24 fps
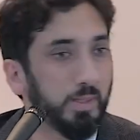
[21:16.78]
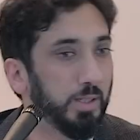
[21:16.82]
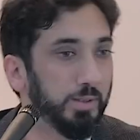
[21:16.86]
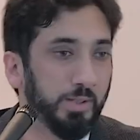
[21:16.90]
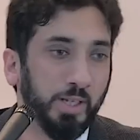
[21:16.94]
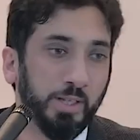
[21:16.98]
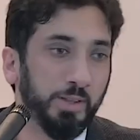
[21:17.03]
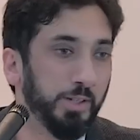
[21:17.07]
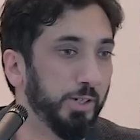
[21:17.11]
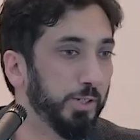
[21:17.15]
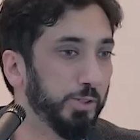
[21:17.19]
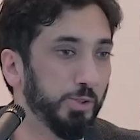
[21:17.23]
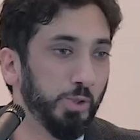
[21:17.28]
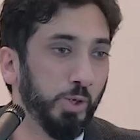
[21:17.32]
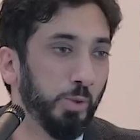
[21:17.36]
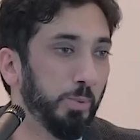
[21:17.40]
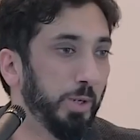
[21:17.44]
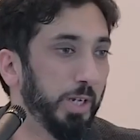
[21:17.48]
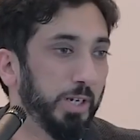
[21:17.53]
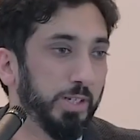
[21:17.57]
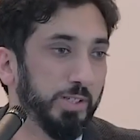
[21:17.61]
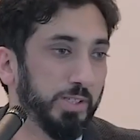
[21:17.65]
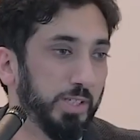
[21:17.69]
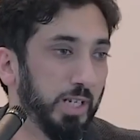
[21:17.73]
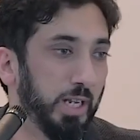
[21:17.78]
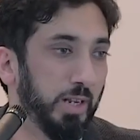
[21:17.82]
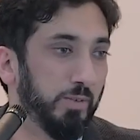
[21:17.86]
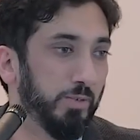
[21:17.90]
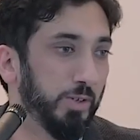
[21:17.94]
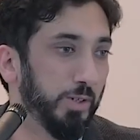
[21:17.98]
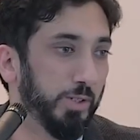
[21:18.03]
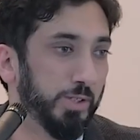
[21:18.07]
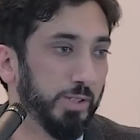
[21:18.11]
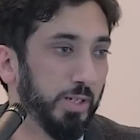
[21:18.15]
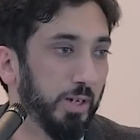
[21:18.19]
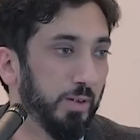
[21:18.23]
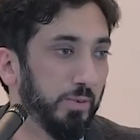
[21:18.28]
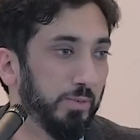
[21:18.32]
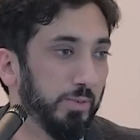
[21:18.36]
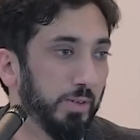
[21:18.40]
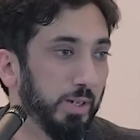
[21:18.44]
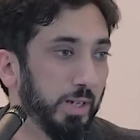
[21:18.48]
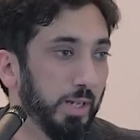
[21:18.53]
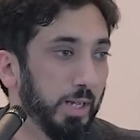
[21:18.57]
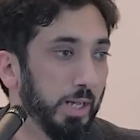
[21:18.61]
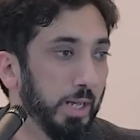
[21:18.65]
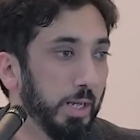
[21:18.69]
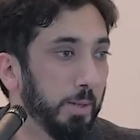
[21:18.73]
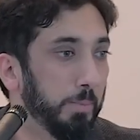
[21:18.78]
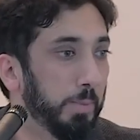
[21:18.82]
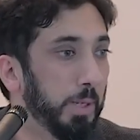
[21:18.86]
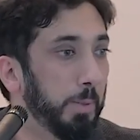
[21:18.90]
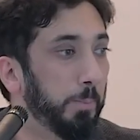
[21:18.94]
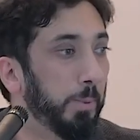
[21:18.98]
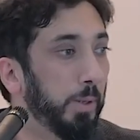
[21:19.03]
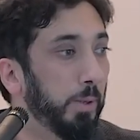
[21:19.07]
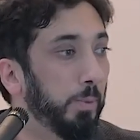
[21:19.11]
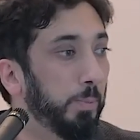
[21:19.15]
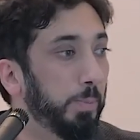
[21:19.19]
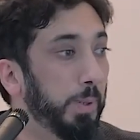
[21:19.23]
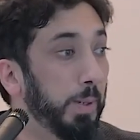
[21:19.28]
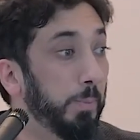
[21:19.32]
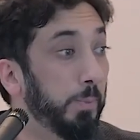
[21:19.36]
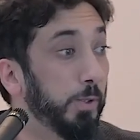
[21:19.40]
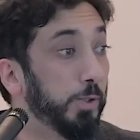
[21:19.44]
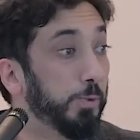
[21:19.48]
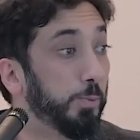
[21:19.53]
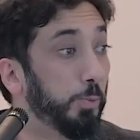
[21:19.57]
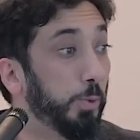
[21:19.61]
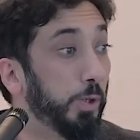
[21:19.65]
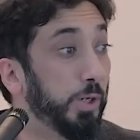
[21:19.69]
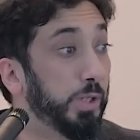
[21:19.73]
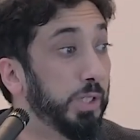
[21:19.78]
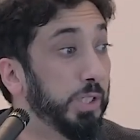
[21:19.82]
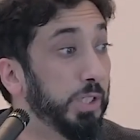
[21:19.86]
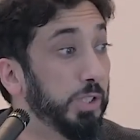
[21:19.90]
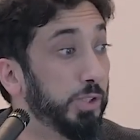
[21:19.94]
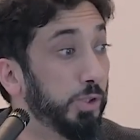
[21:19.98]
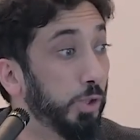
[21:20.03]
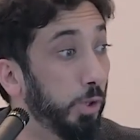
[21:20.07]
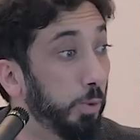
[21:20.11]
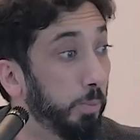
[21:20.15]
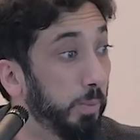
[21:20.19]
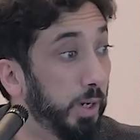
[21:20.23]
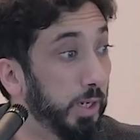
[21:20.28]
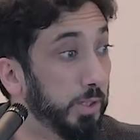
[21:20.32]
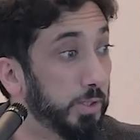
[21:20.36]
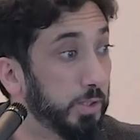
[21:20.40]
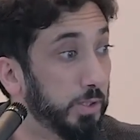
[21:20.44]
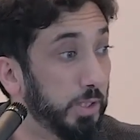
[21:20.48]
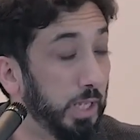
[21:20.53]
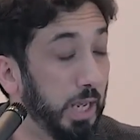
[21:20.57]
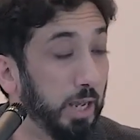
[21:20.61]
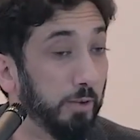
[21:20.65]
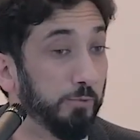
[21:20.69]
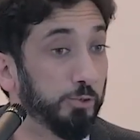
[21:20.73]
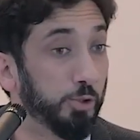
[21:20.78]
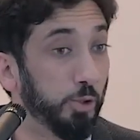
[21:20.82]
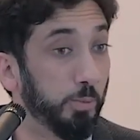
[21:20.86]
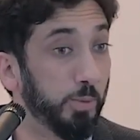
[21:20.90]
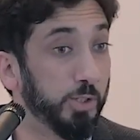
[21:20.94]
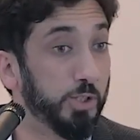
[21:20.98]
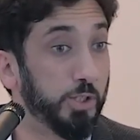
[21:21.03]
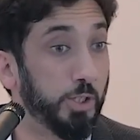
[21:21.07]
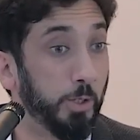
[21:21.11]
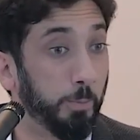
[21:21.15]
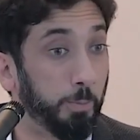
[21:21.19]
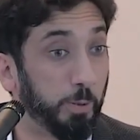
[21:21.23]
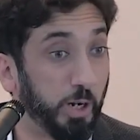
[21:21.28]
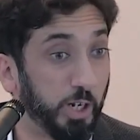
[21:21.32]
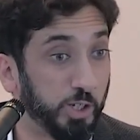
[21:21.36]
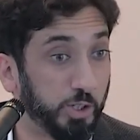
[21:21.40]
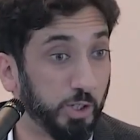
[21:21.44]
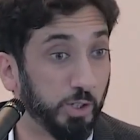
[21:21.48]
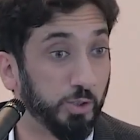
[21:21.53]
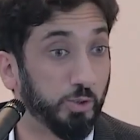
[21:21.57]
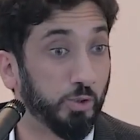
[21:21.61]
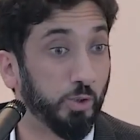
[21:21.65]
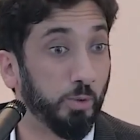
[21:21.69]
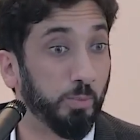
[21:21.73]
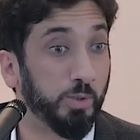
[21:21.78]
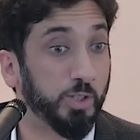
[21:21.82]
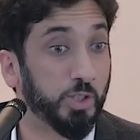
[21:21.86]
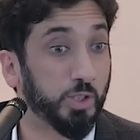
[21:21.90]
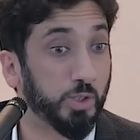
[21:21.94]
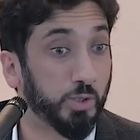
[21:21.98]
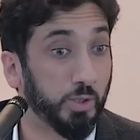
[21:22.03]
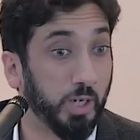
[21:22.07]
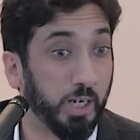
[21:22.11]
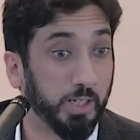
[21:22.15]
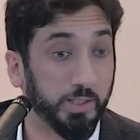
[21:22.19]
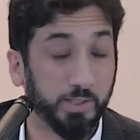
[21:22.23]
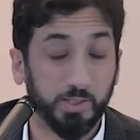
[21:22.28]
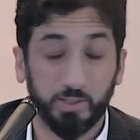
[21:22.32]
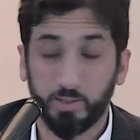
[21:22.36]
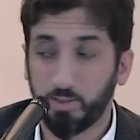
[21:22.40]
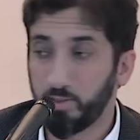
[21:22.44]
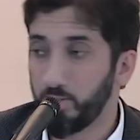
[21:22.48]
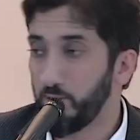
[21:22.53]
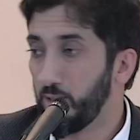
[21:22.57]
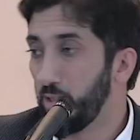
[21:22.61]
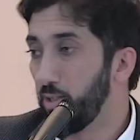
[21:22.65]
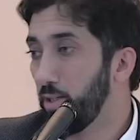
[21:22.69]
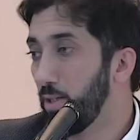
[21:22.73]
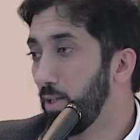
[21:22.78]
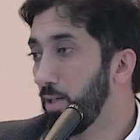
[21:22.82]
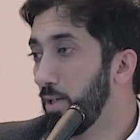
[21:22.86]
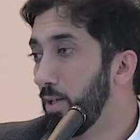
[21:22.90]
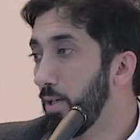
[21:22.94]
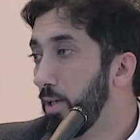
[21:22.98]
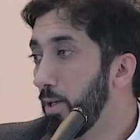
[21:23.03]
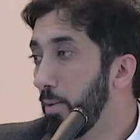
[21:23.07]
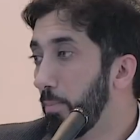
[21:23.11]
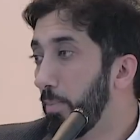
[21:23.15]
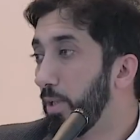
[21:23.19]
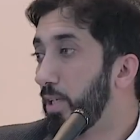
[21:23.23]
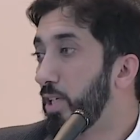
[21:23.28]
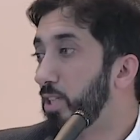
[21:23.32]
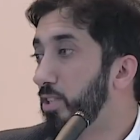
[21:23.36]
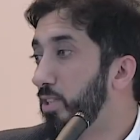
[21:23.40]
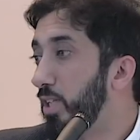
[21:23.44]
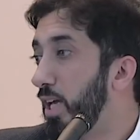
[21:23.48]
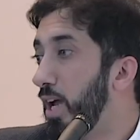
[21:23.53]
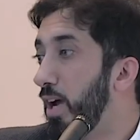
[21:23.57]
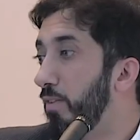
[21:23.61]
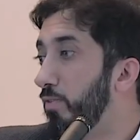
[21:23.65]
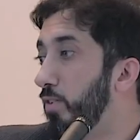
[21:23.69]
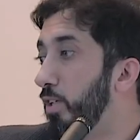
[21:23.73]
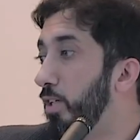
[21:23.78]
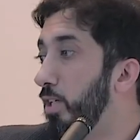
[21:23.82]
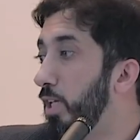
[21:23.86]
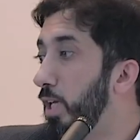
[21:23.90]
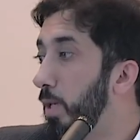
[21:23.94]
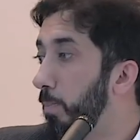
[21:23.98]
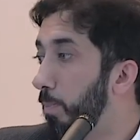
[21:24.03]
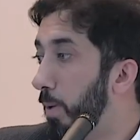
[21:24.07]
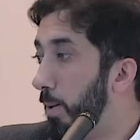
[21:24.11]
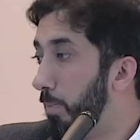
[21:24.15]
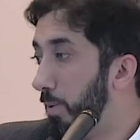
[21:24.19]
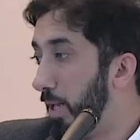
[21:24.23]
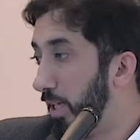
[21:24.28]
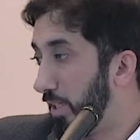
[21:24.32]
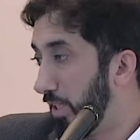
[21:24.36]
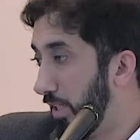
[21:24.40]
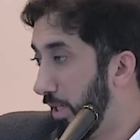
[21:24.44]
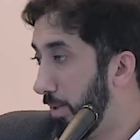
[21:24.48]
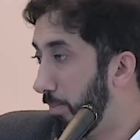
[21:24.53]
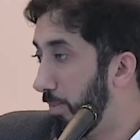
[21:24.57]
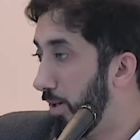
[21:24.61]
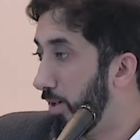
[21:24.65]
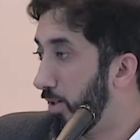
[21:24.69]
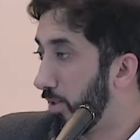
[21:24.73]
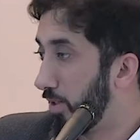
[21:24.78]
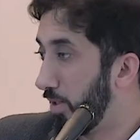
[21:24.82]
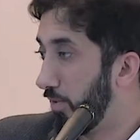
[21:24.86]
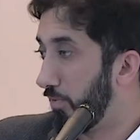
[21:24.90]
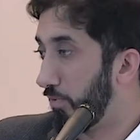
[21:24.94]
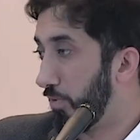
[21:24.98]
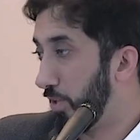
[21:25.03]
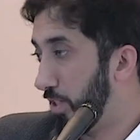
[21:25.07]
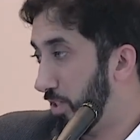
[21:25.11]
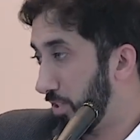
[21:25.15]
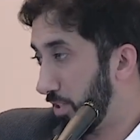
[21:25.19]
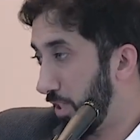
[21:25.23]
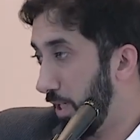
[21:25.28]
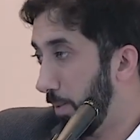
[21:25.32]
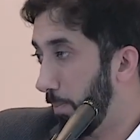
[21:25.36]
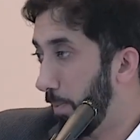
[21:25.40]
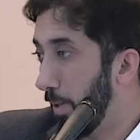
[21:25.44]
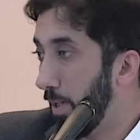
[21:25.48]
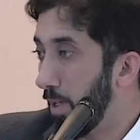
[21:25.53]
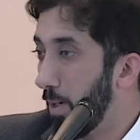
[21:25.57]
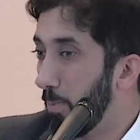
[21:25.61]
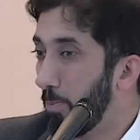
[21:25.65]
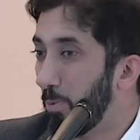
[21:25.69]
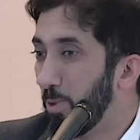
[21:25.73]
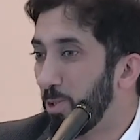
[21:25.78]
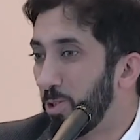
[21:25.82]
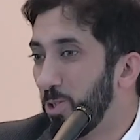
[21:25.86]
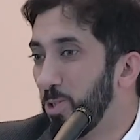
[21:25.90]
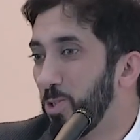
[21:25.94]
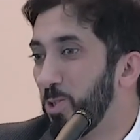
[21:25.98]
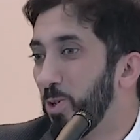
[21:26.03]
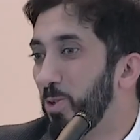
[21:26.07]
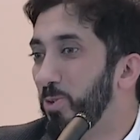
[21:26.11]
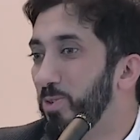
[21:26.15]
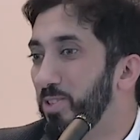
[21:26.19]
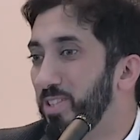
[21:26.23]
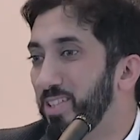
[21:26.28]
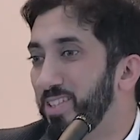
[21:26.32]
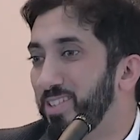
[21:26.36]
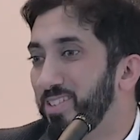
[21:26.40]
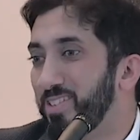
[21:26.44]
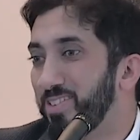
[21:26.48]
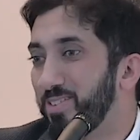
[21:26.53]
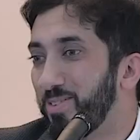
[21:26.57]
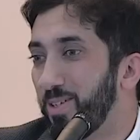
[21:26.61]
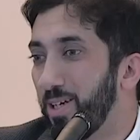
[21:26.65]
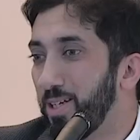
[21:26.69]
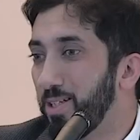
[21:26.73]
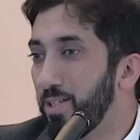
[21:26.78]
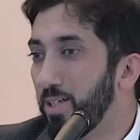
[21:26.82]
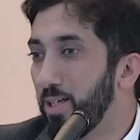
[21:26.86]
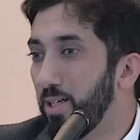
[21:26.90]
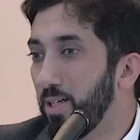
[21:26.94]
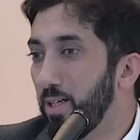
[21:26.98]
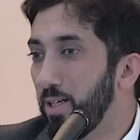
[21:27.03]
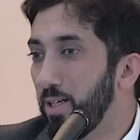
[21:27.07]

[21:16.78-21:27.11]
Then there's no way to save yourself. People worry so much, they have so much depression, so much stress, because they have to keep up, like the American phrase, keeping up with the Joneses, right?